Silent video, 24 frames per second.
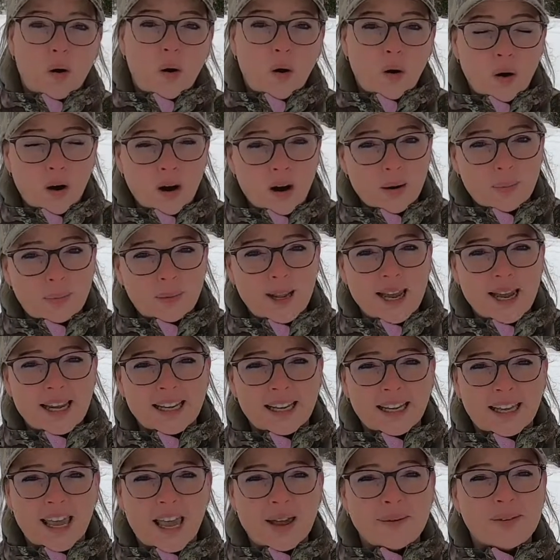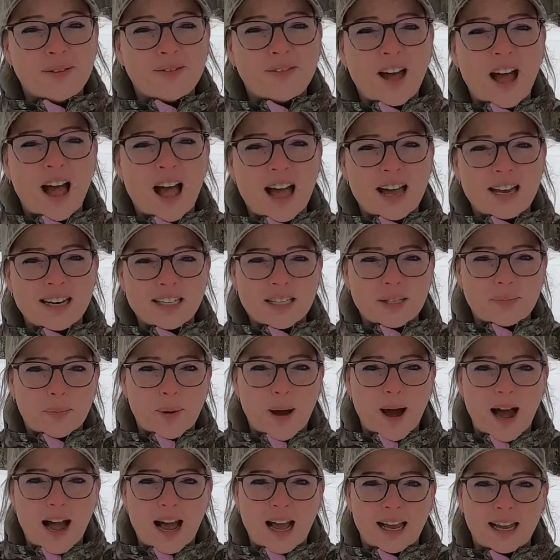Or playing a game of I
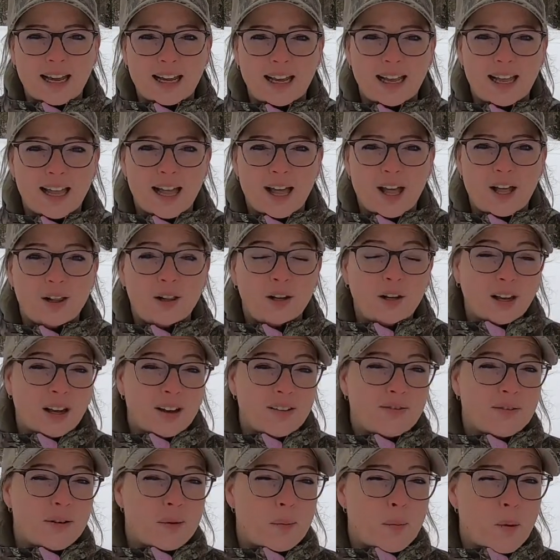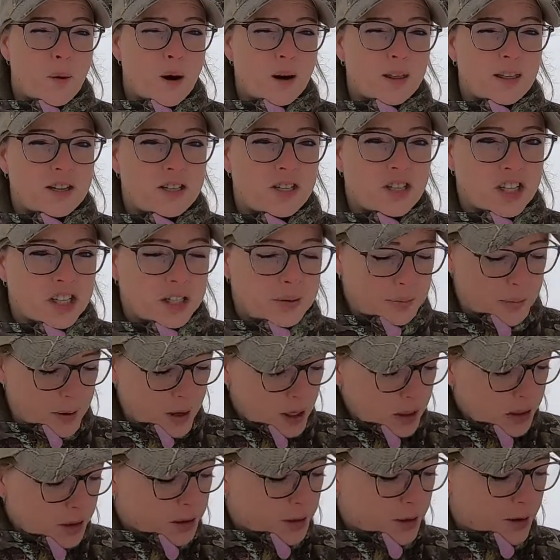Spy, looking for more than just
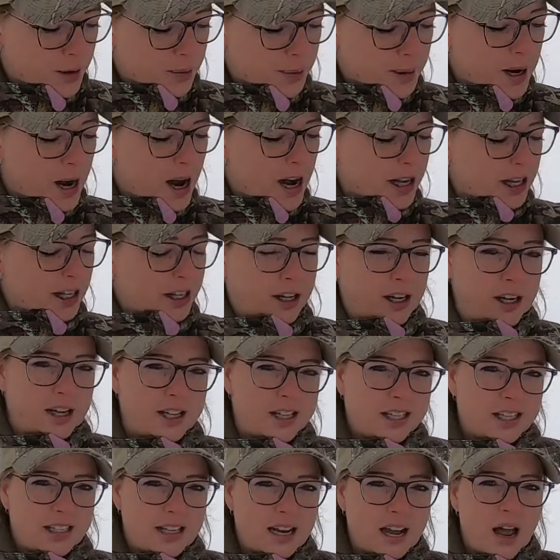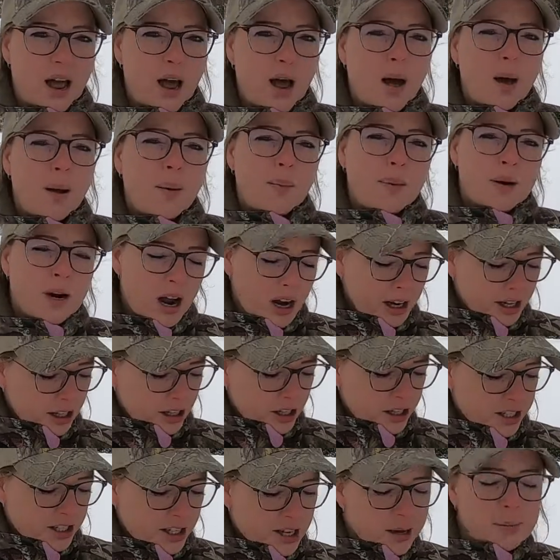birds through the binoculars.
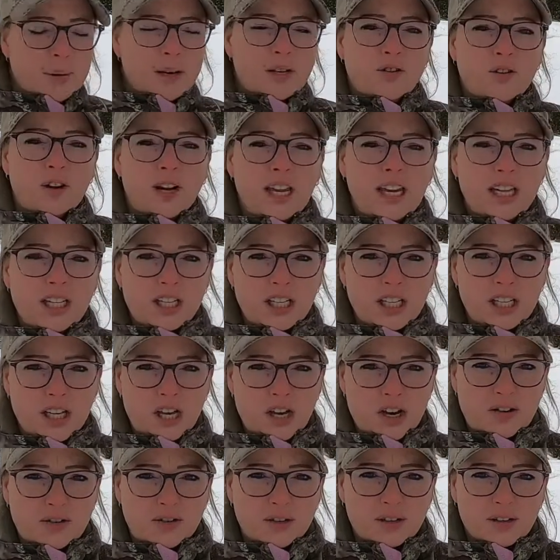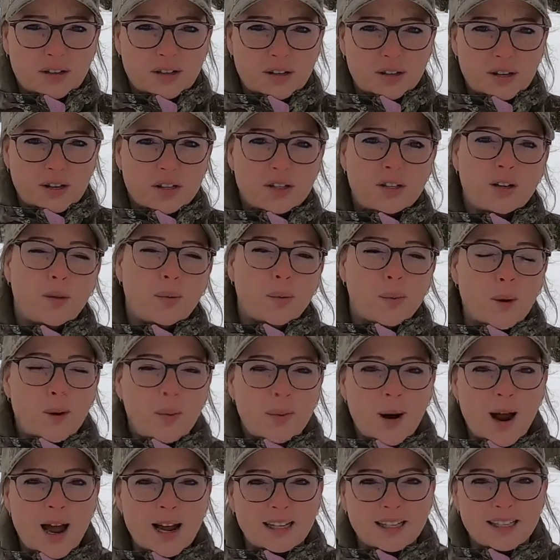Binoculars can be tricky to use, so the more
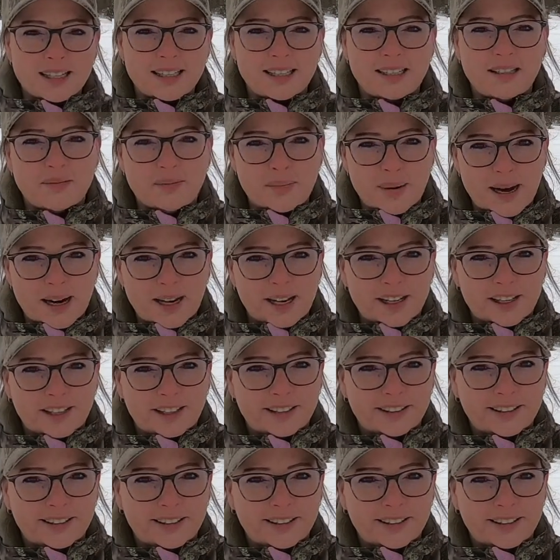practice, the better.